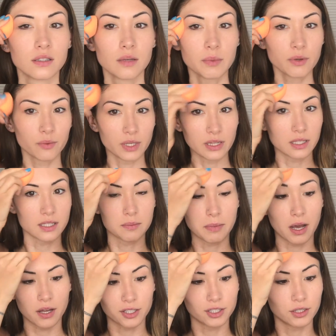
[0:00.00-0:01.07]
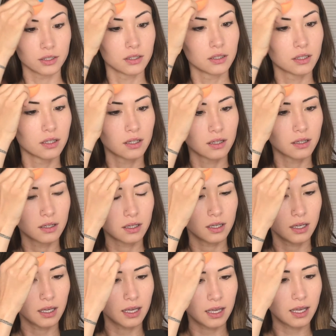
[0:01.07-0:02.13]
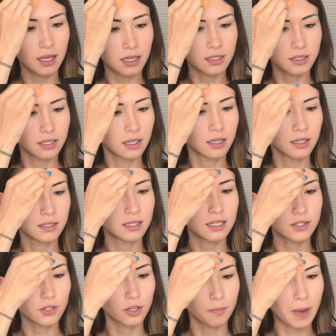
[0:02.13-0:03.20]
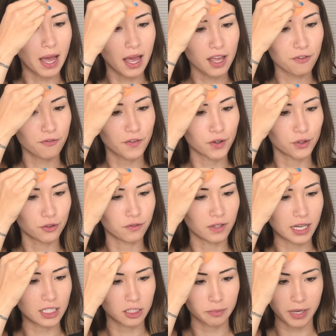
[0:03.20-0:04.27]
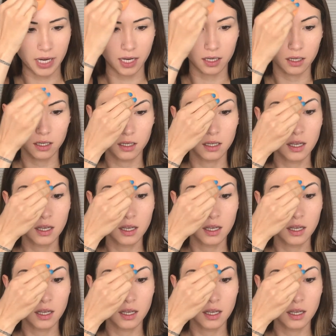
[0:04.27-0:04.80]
Let me read this bottle. It says, "Goodbye photo flashback.